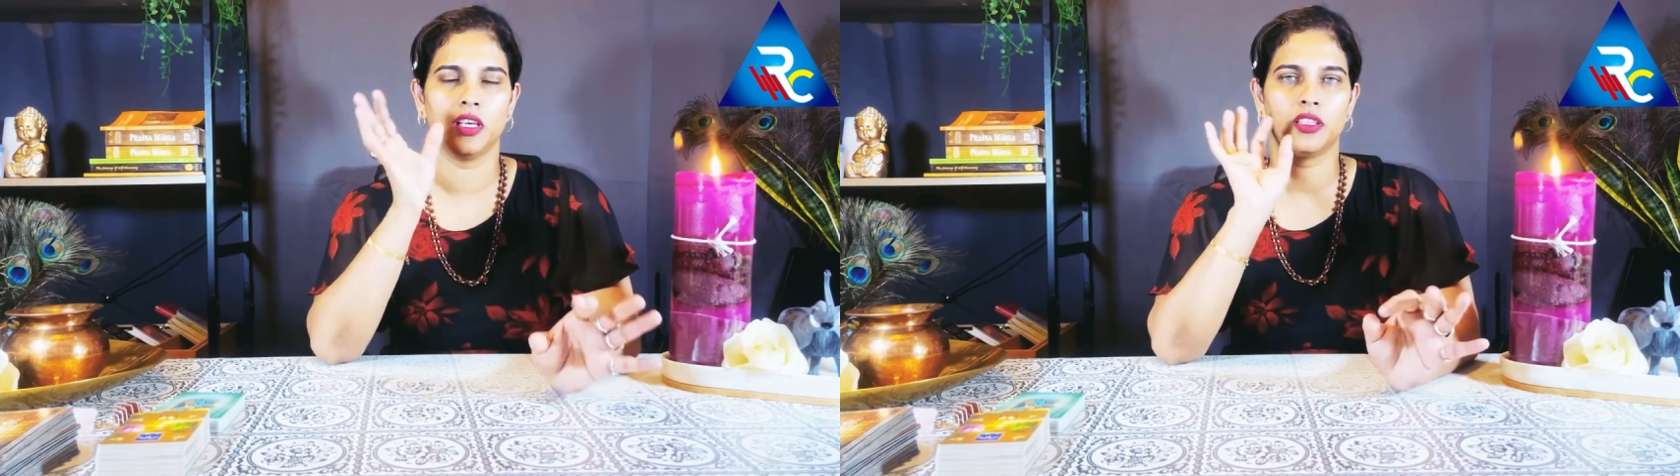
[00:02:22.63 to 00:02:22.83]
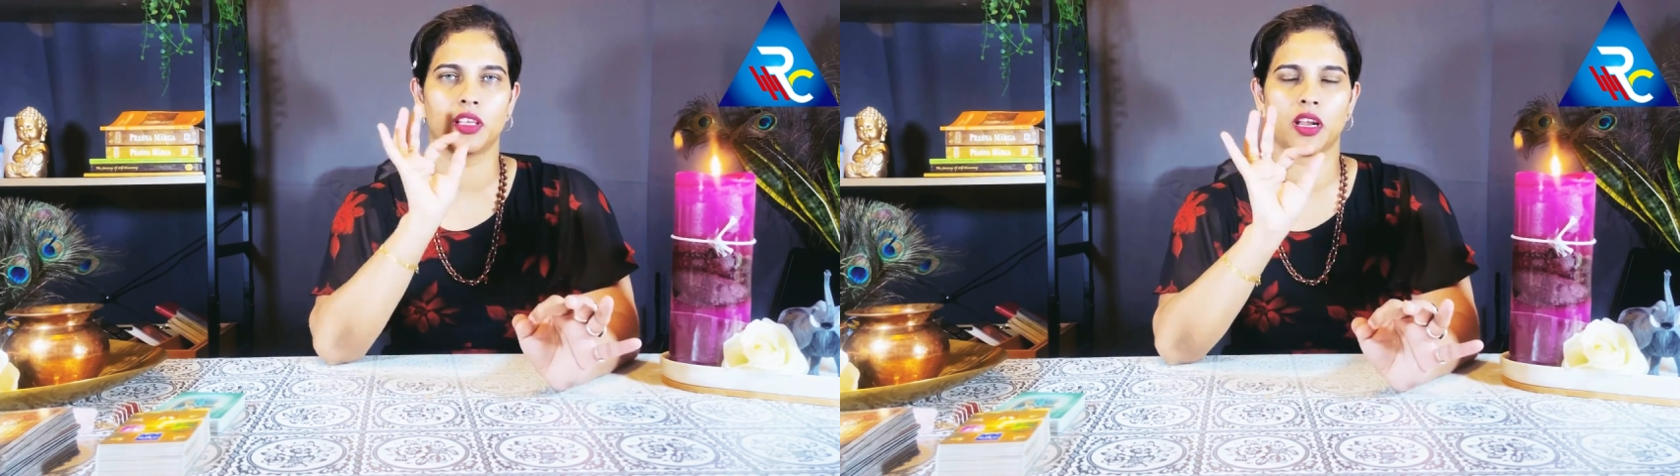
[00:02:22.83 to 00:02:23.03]

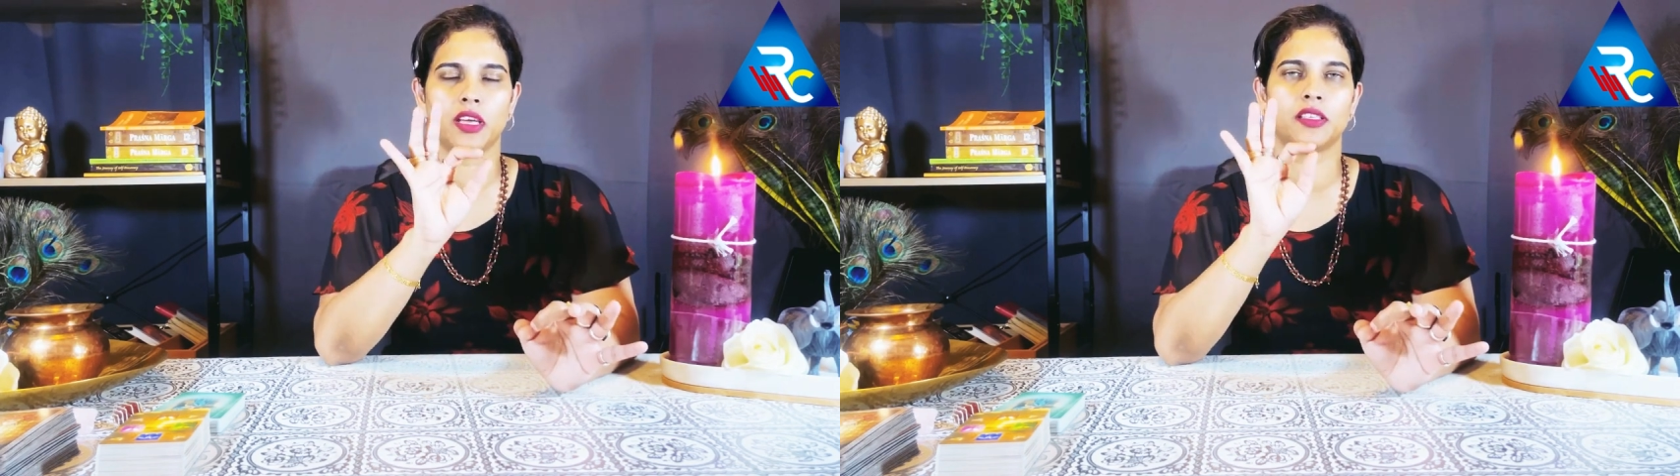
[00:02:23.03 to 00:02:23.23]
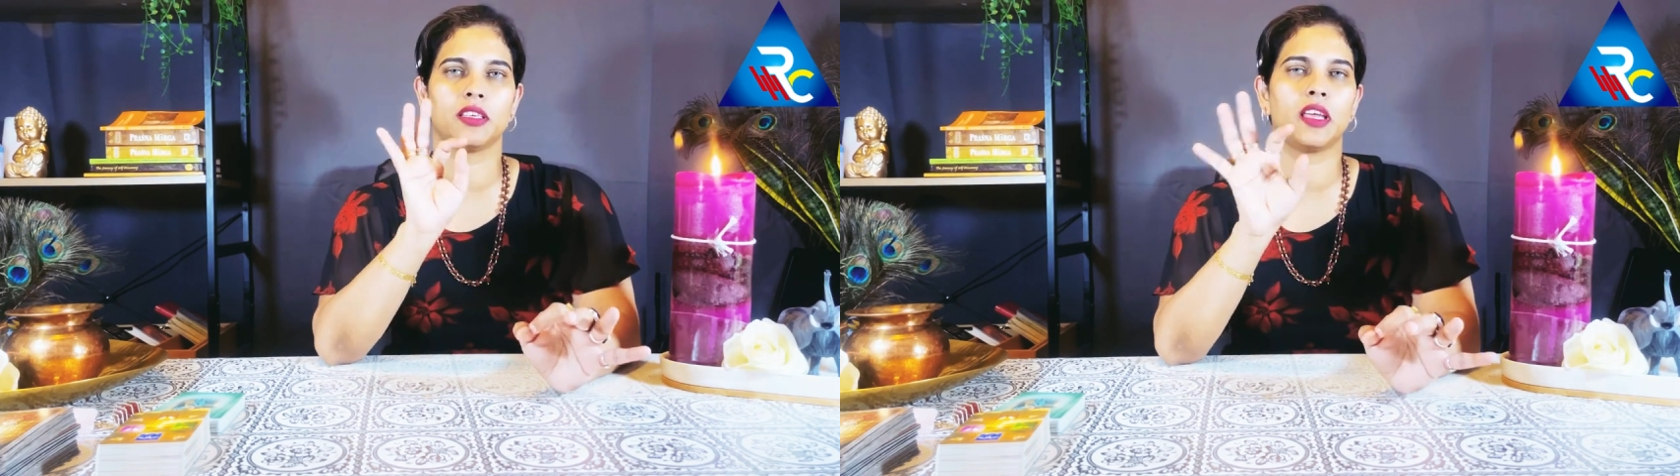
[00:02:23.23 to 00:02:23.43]
The
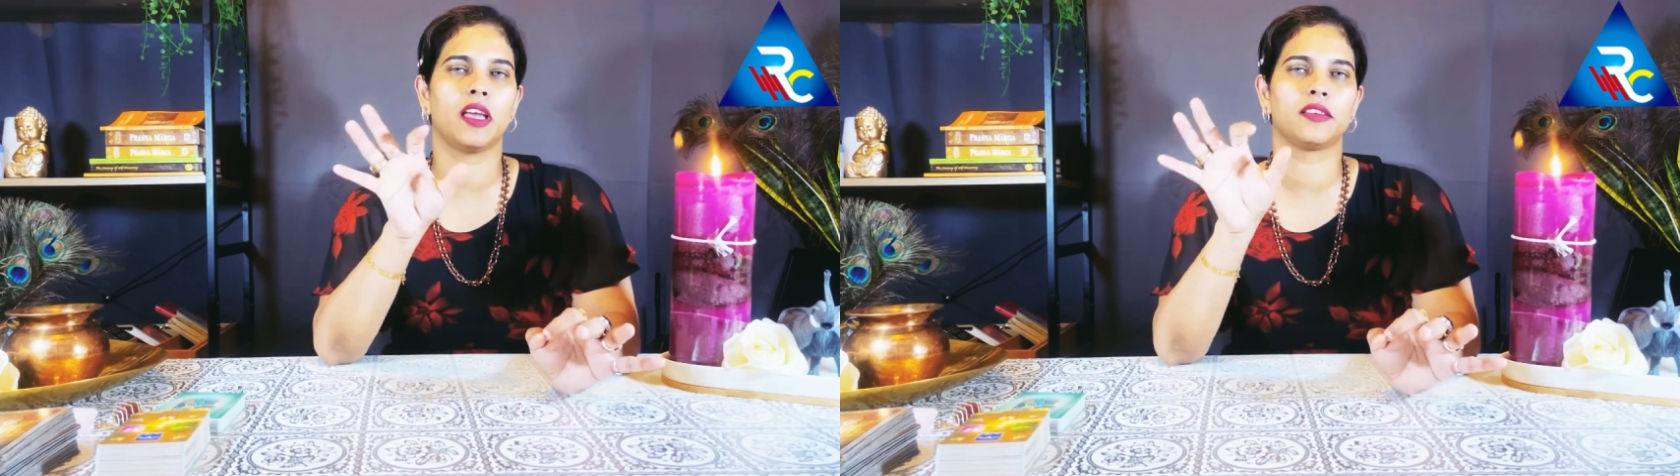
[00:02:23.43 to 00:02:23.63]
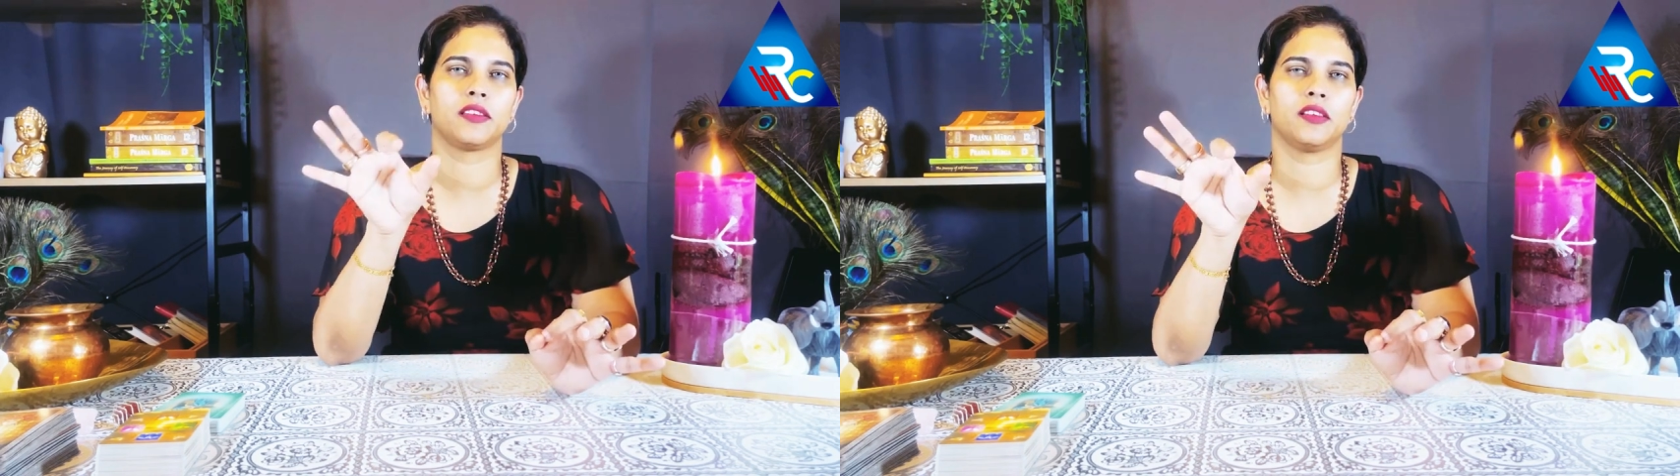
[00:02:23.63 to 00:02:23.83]
rising
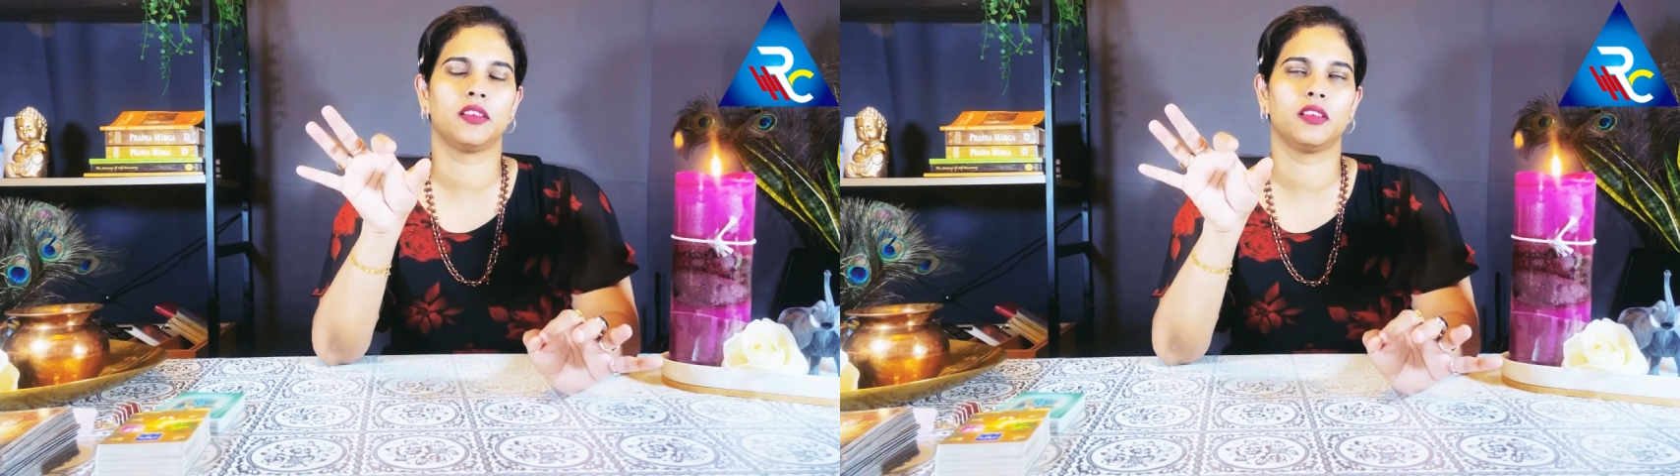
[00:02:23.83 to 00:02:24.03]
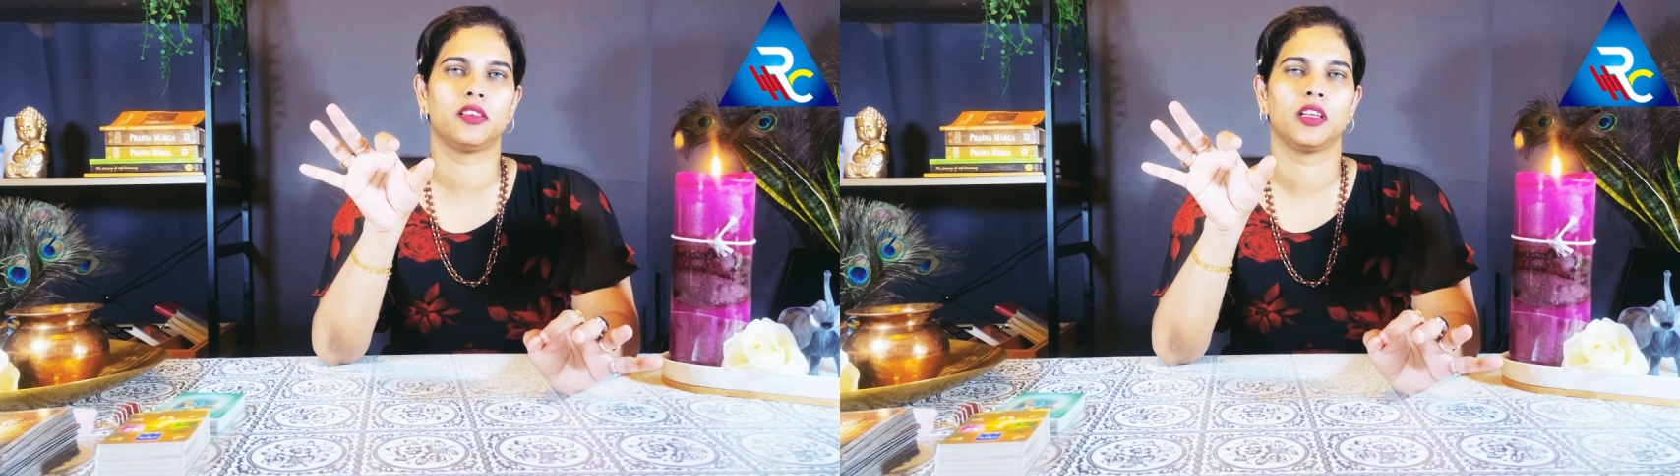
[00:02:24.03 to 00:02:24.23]

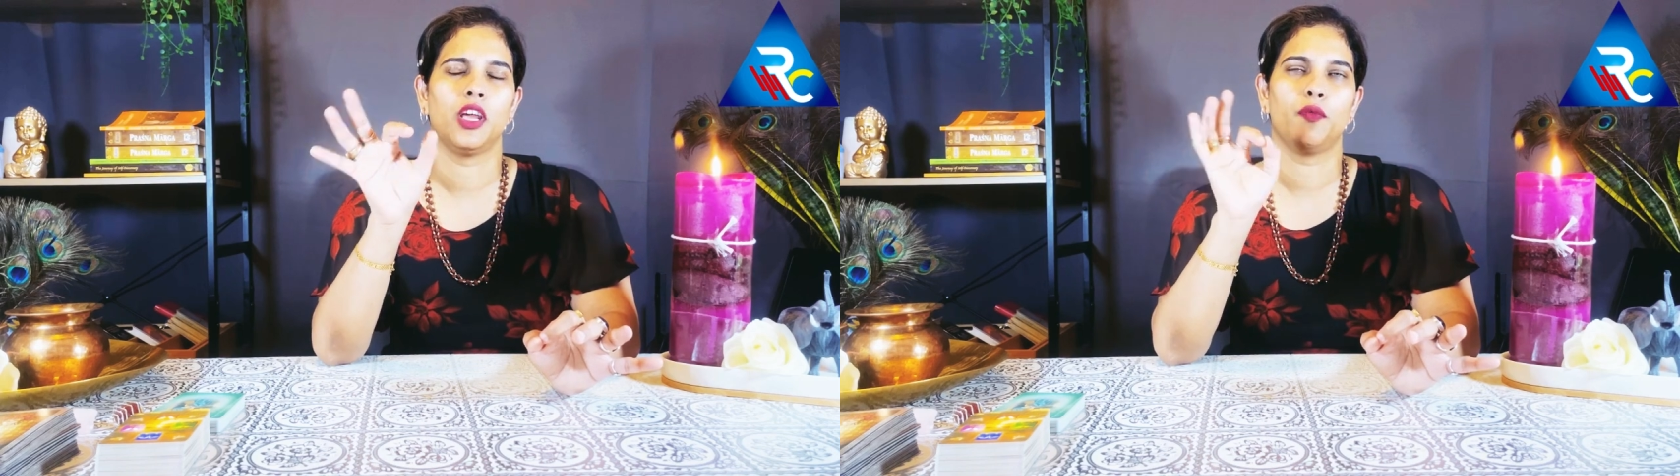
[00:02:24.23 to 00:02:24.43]
ascendant